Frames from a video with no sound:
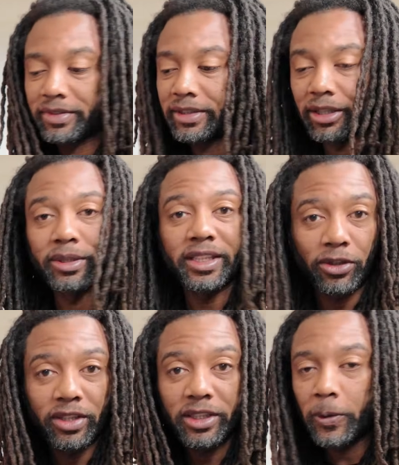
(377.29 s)
you know, good
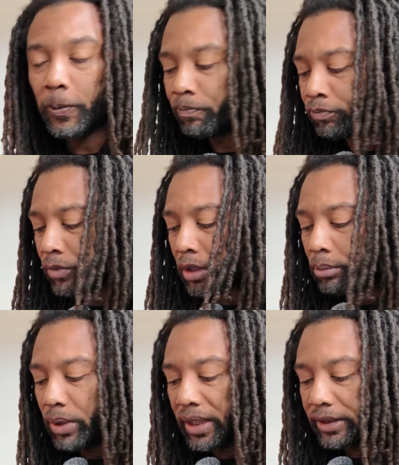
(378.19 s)
on you.
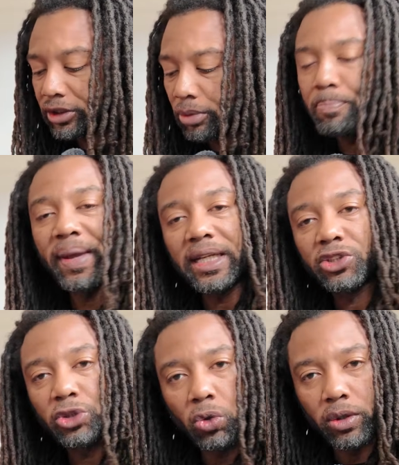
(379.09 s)
But to make
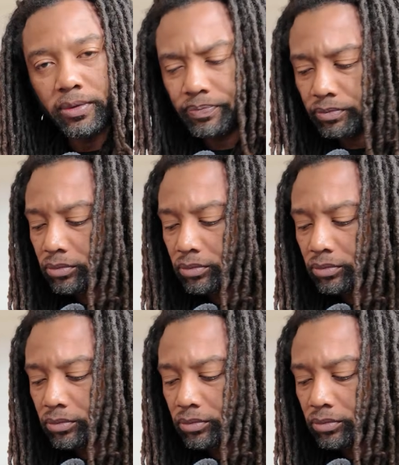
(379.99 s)
sure,